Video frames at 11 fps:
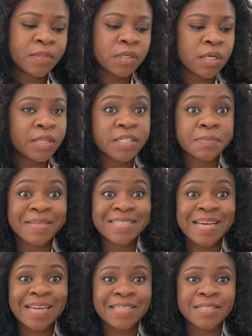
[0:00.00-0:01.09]
and this
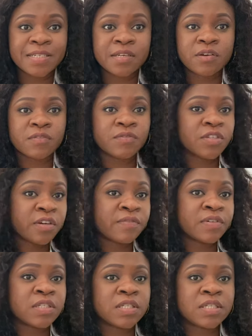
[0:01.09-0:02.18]
mentality of
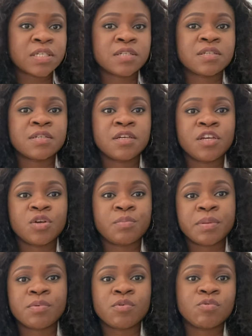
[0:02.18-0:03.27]
servants and you know
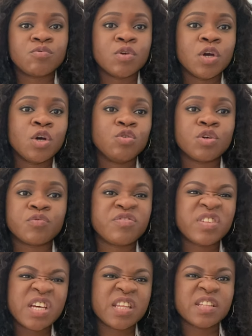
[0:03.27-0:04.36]
people who don't
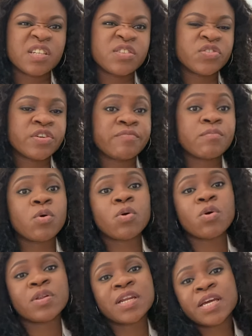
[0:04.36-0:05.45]
think that they deserve more
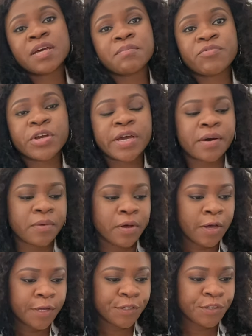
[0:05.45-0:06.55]
or that they can break out.
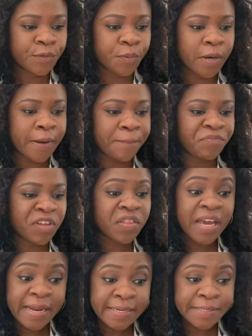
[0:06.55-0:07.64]
So um, in the
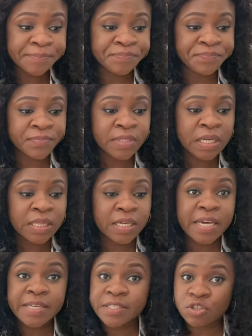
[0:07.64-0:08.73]
end, the
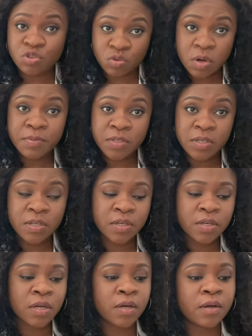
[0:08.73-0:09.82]
case is dropped
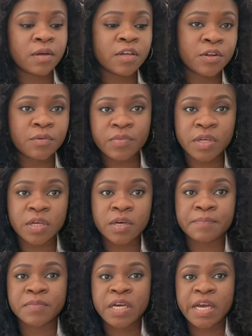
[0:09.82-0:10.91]
uh, you know, the
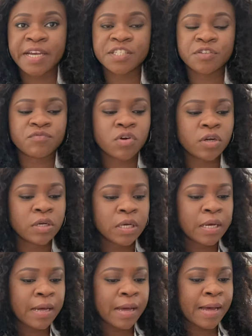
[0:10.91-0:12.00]
um, hit and run,
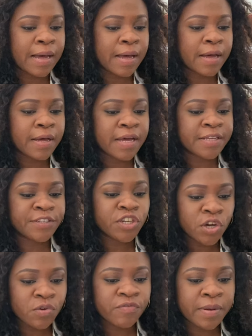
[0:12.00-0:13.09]
uh, as
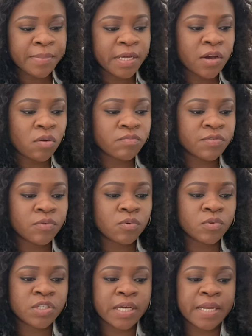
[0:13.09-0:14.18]
no family comes
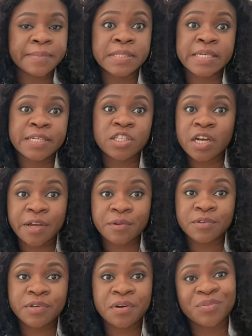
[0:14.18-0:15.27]
forward to claim the dead
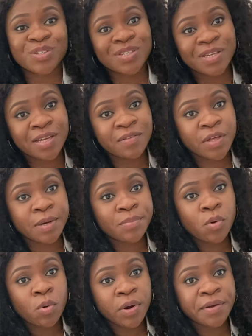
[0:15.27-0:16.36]
child. Obviously, they're
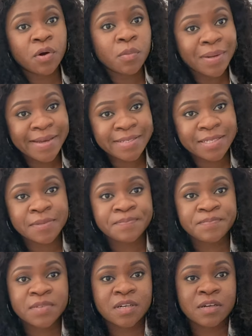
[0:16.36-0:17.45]
poor and homeless.
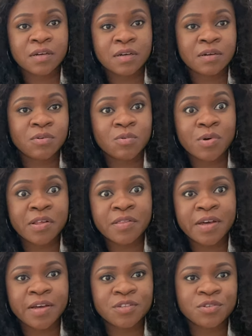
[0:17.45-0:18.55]
Uh, who are
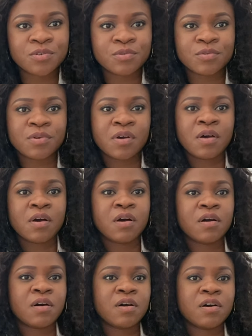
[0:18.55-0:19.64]
they to,
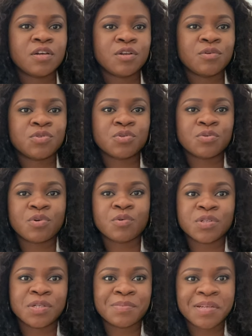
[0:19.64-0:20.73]
uh, you know, to go
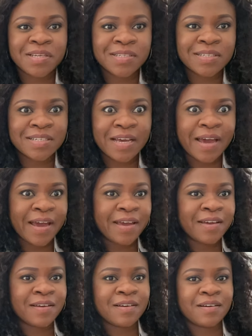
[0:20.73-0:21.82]
to the police and say, hey,
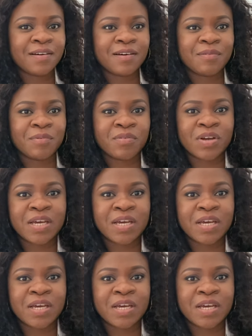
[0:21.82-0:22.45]
uh, one of our